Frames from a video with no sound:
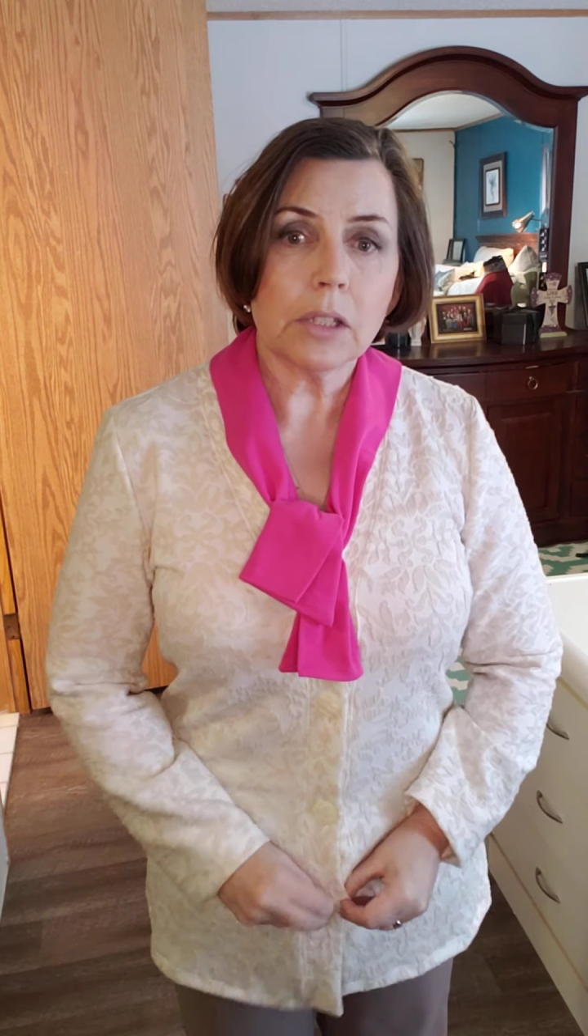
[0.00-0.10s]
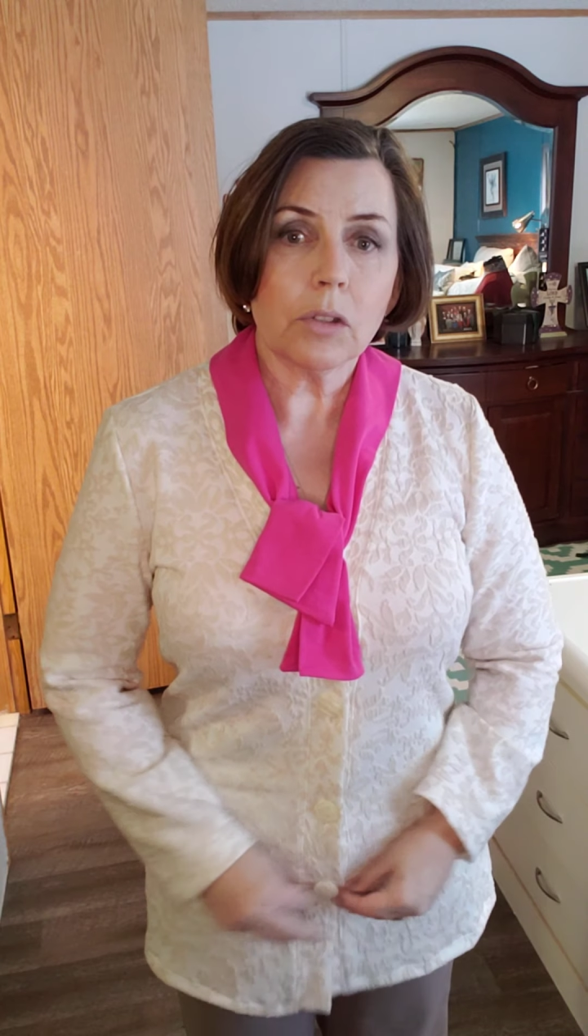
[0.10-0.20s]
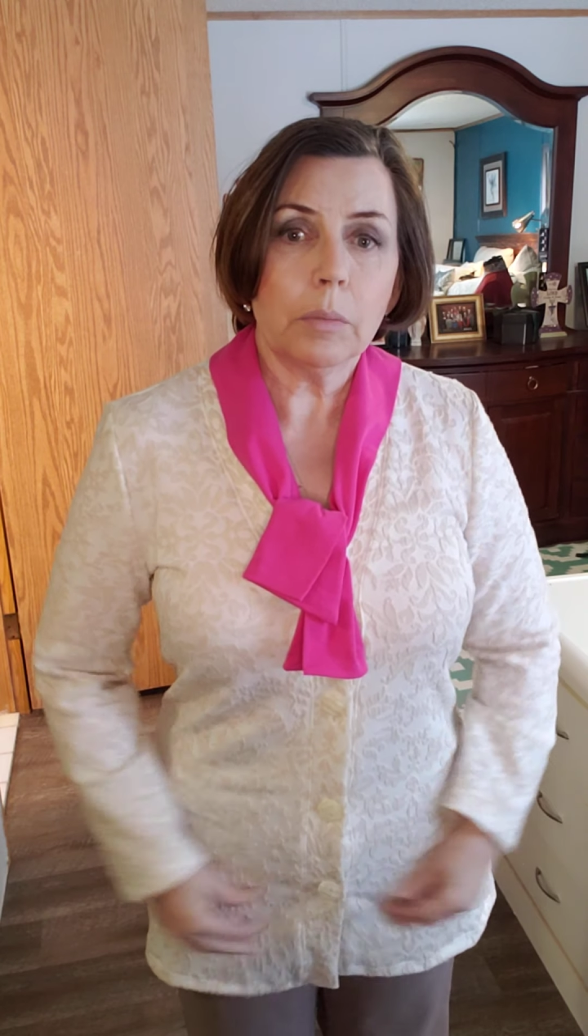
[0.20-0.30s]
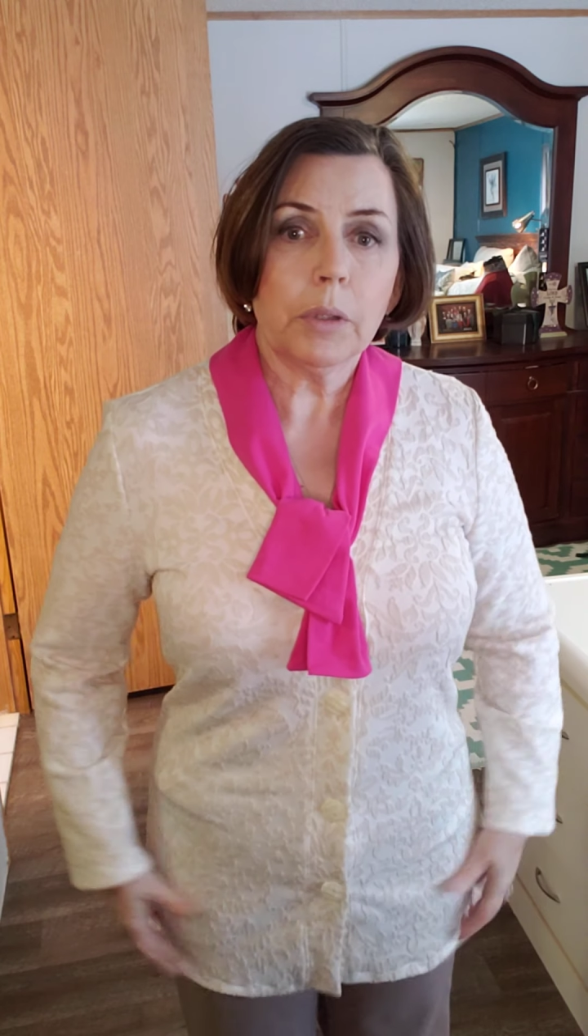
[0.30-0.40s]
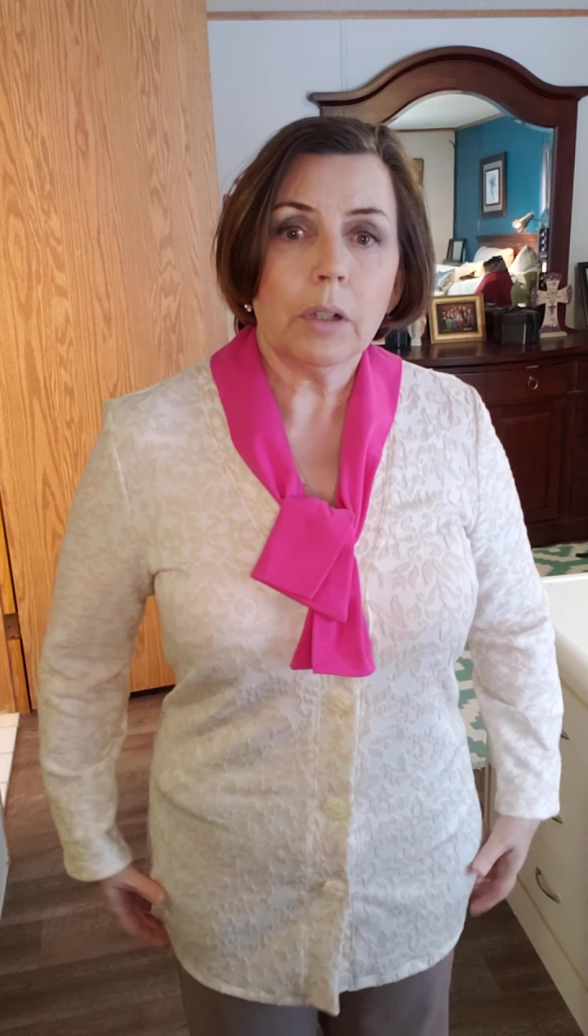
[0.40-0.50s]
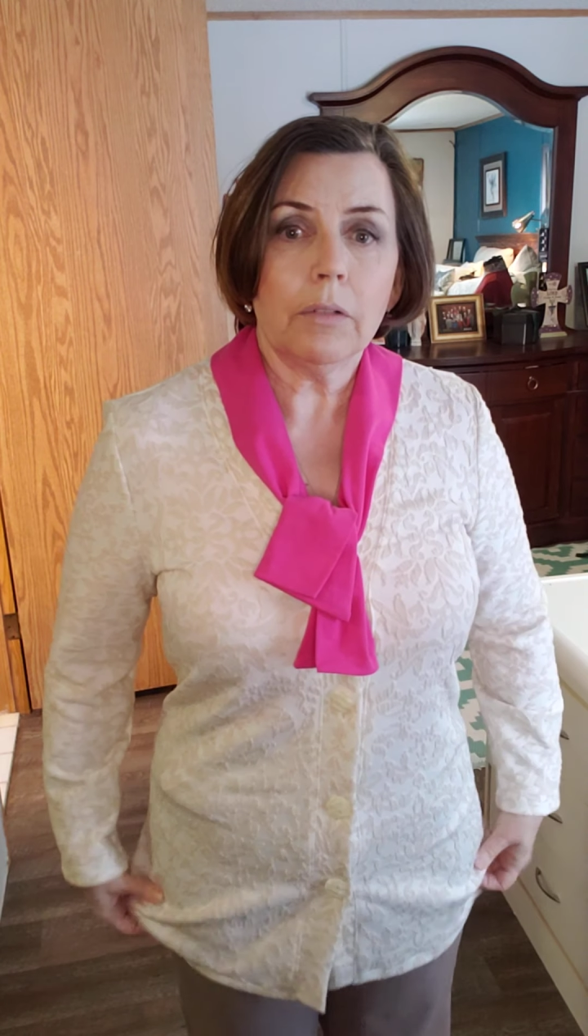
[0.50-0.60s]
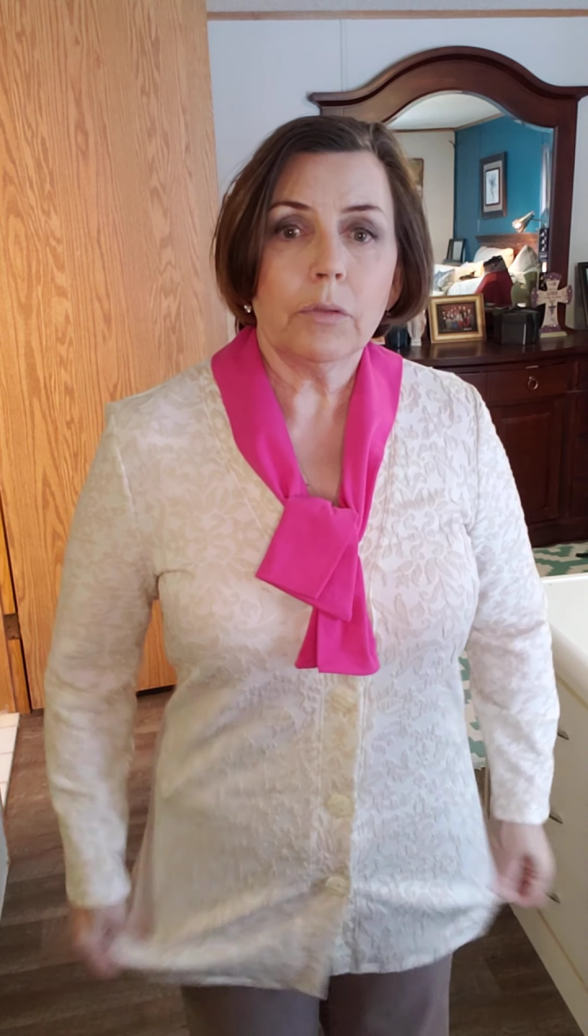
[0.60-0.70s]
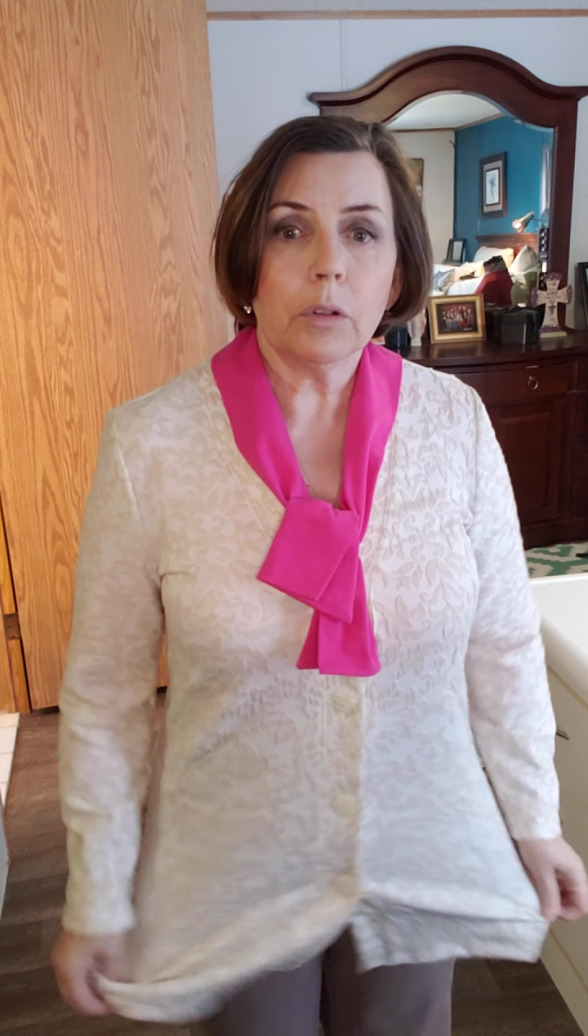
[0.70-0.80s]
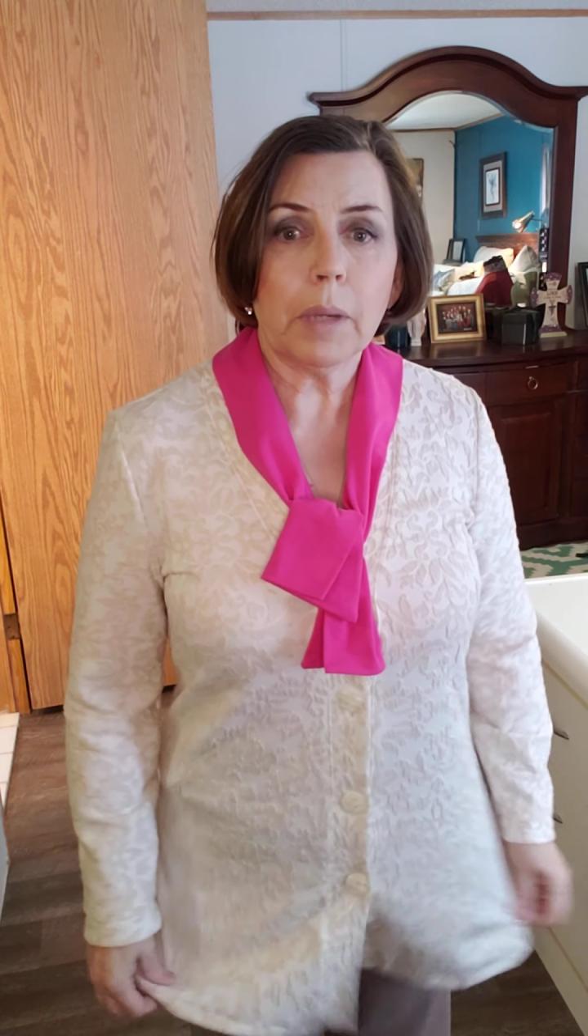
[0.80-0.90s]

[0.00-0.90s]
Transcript: So I put all 4